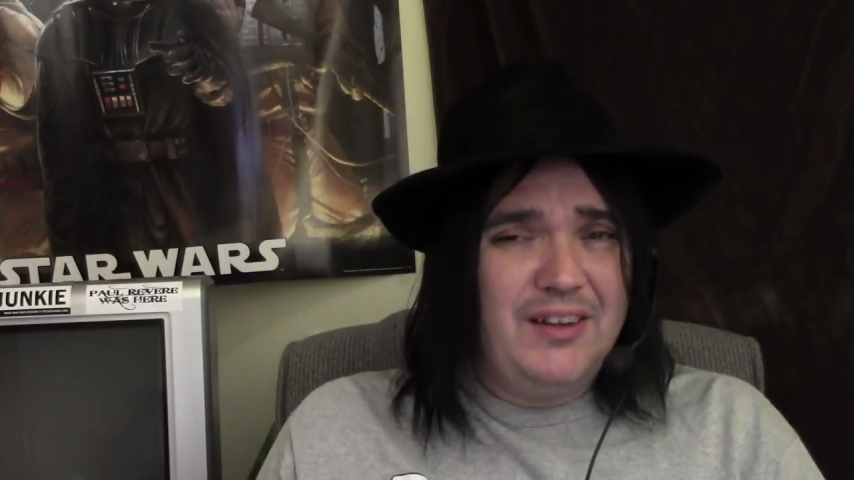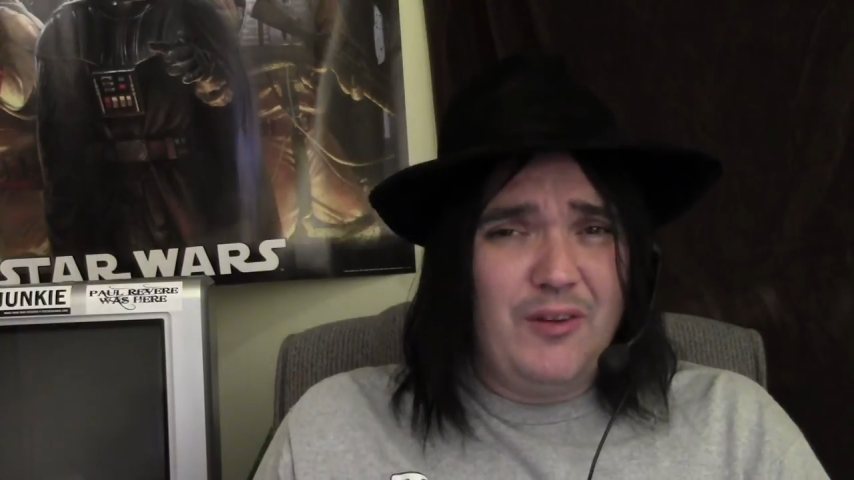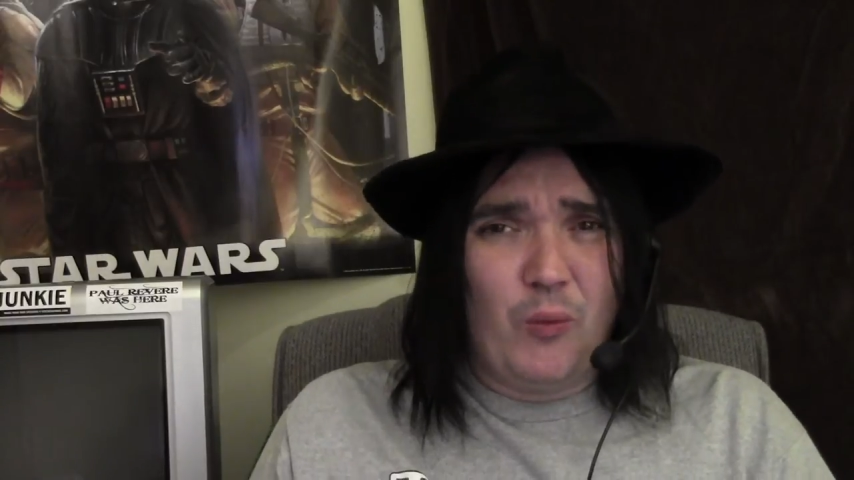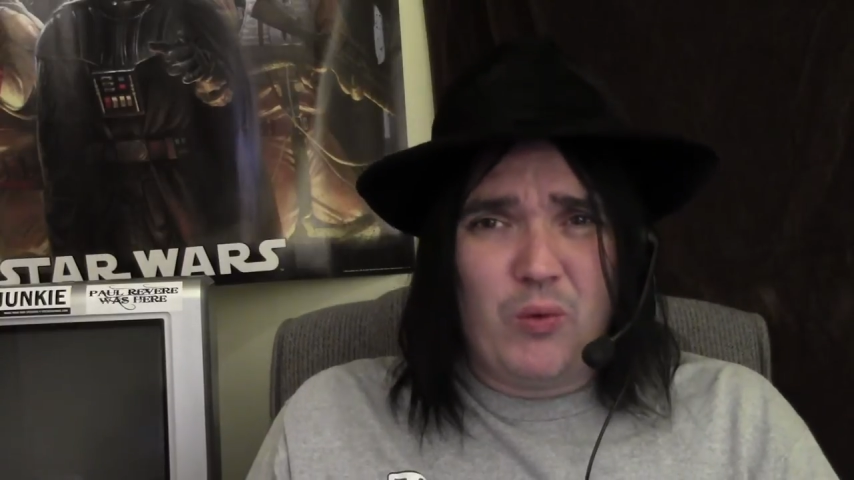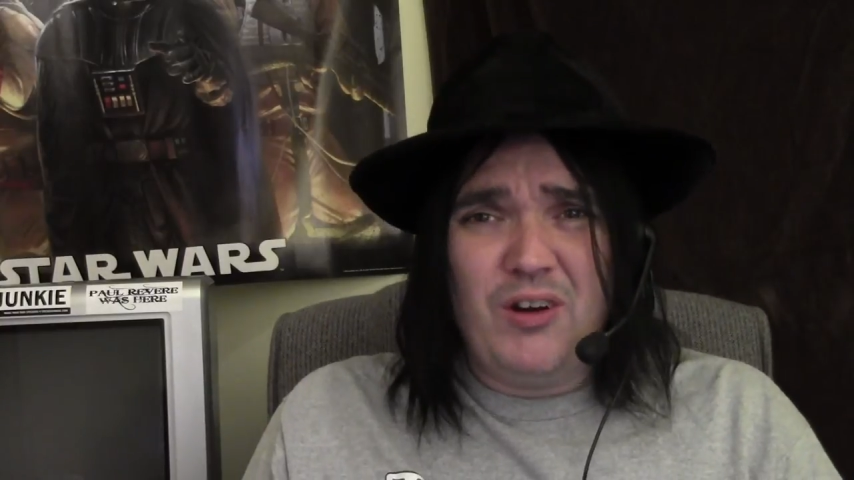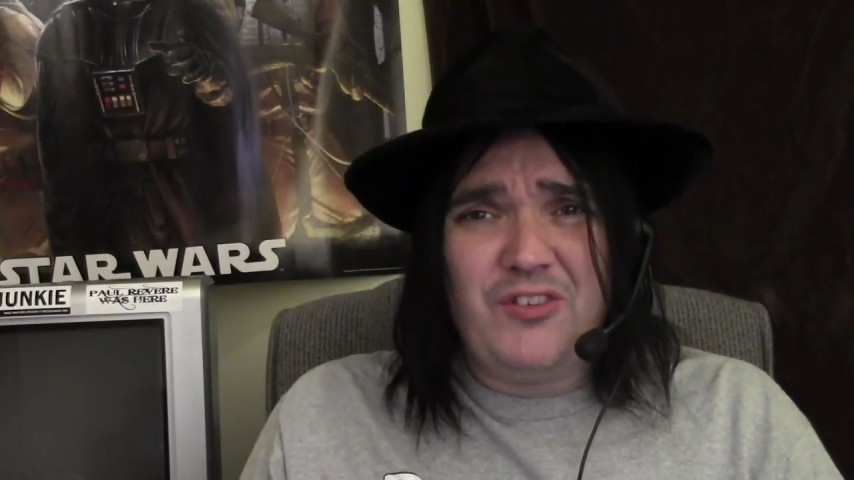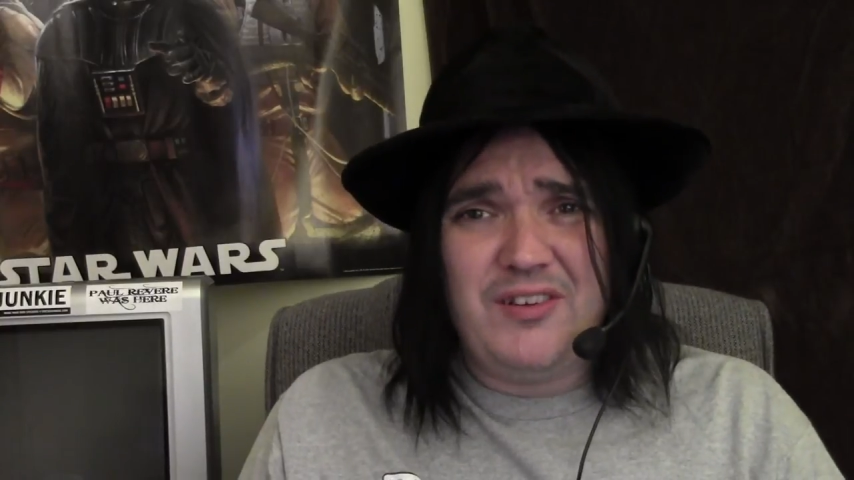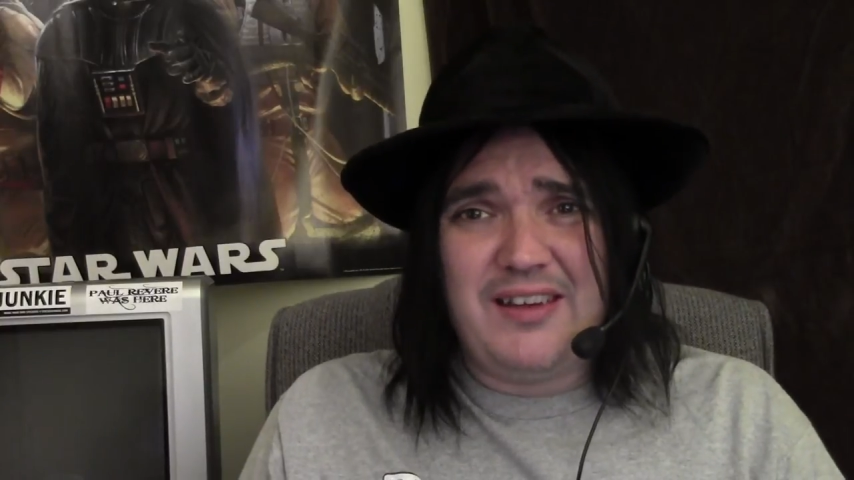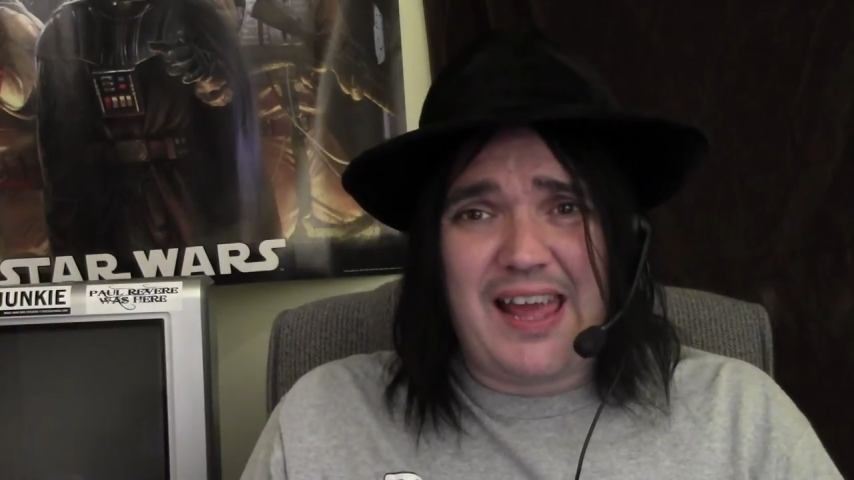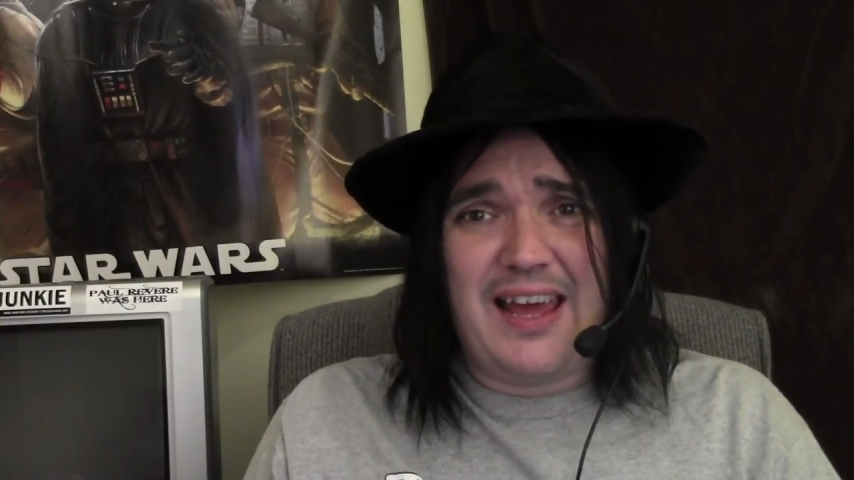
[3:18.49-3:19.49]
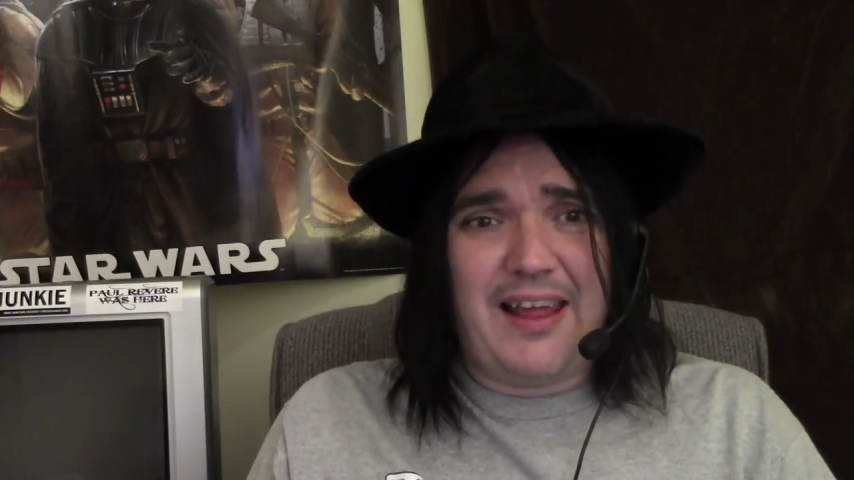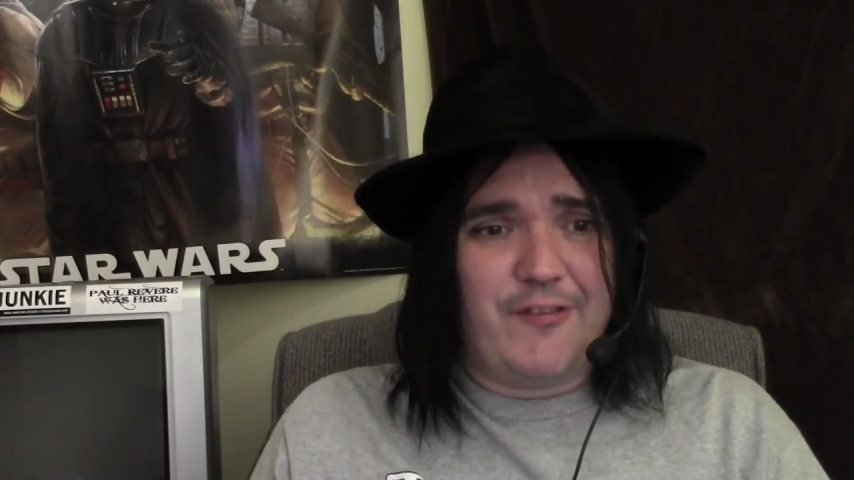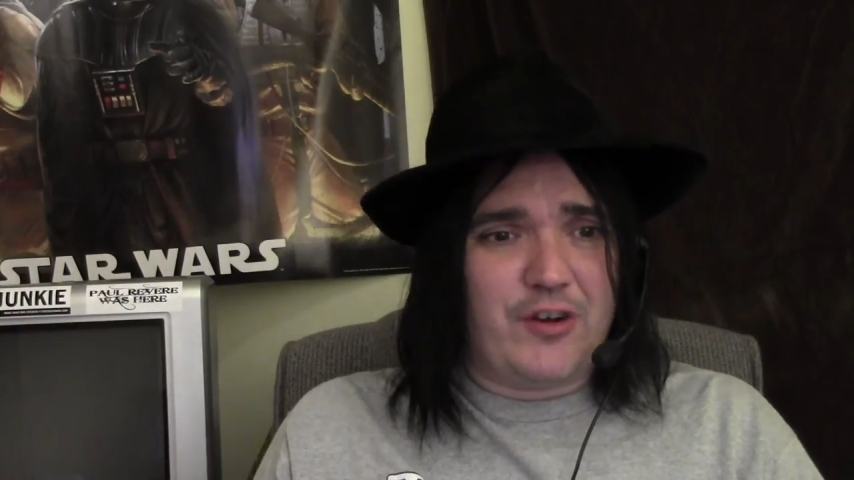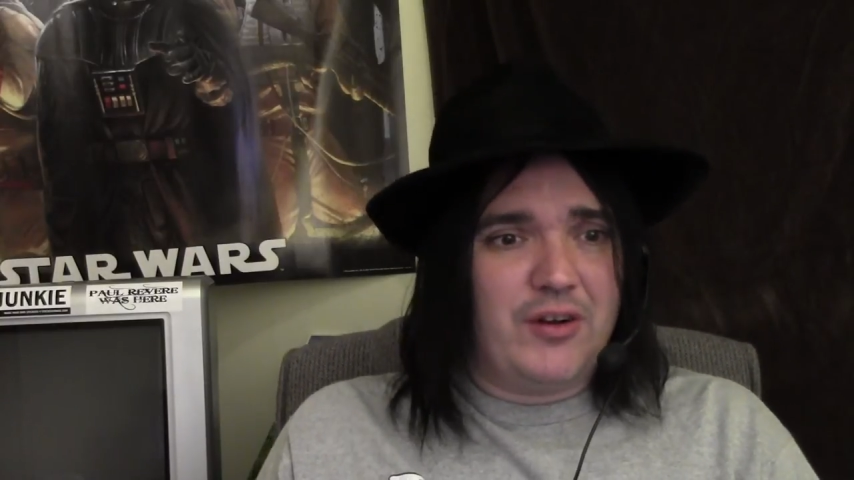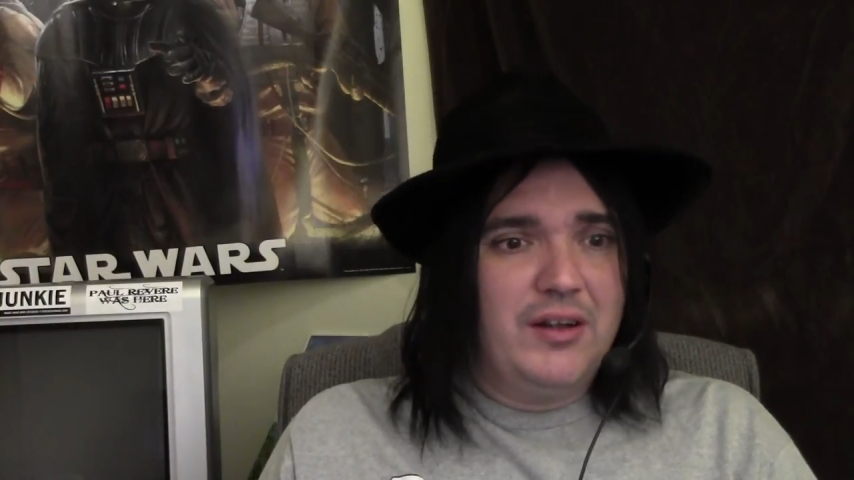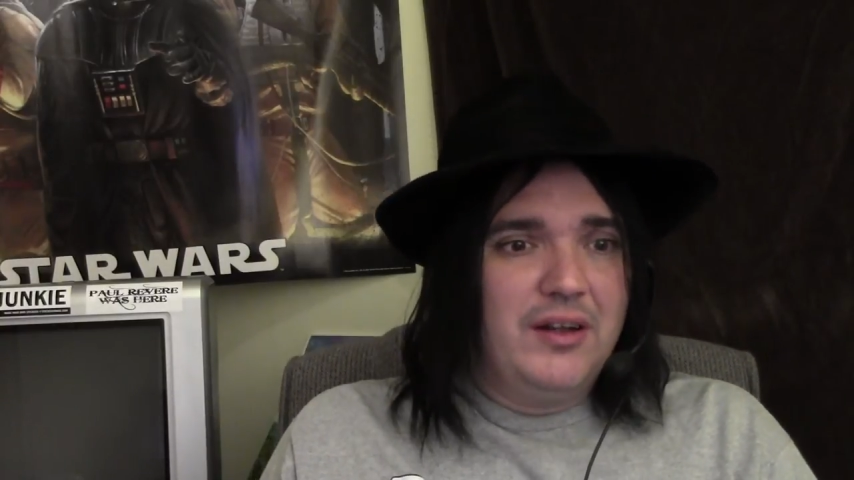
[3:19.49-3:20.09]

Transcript: The worst dad ever.